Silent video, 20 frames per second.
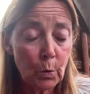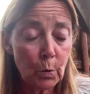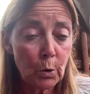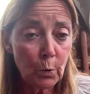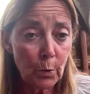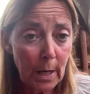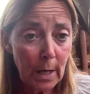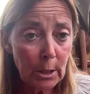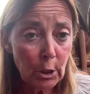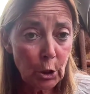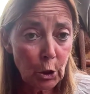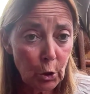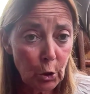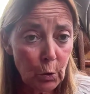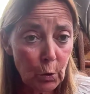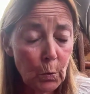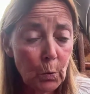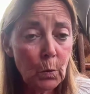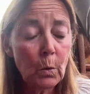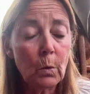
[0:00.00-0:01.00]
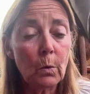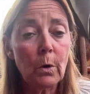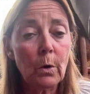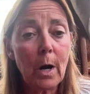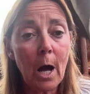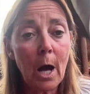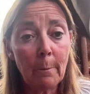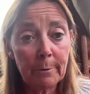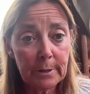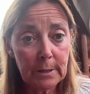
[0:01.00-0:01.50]
create new
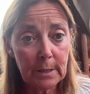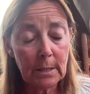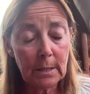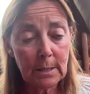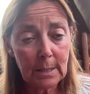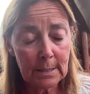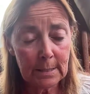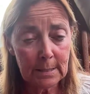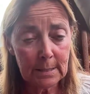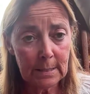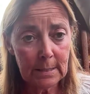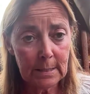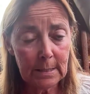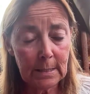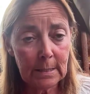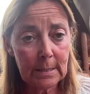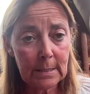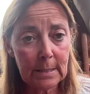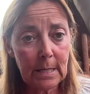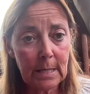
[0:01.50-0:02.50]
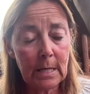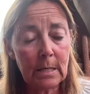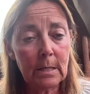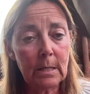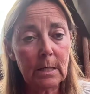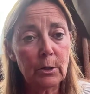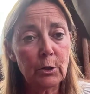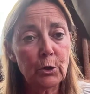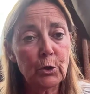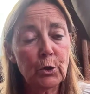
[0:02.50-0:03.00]
or update existing
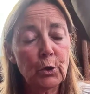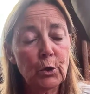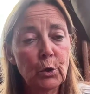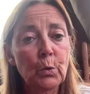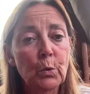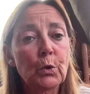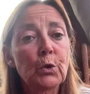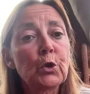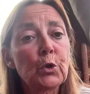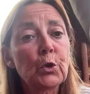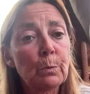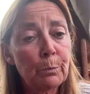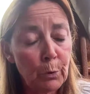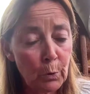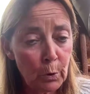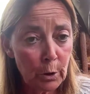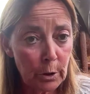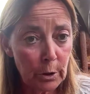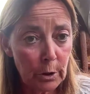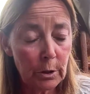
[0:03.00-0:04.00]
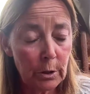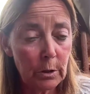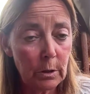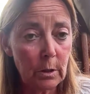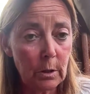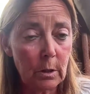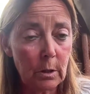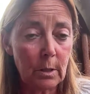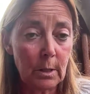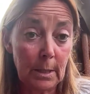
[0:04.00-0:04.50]
standards to support
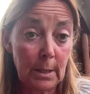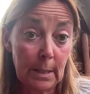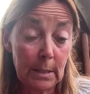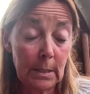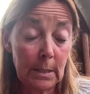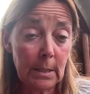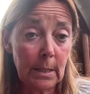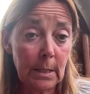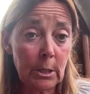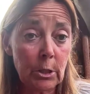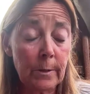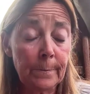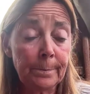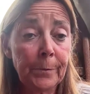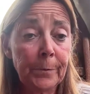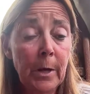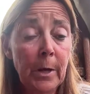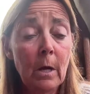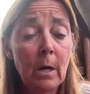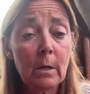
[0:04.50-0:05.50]
the legislation.